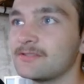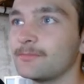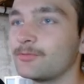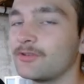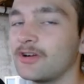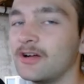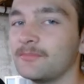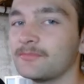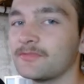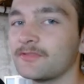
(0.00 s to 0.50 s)
This is the
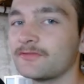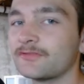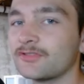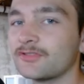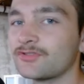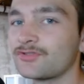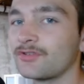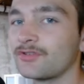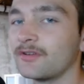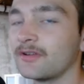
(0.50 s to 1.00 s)
problem of
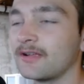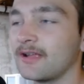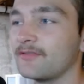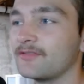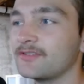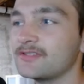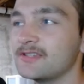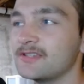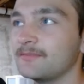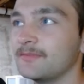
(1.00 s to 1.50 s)
controlling
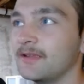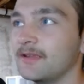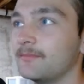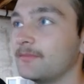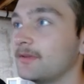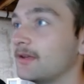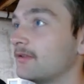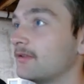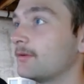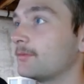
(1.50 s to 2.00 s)
every team in
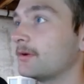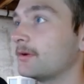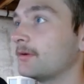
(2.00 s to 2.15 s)
the NBA.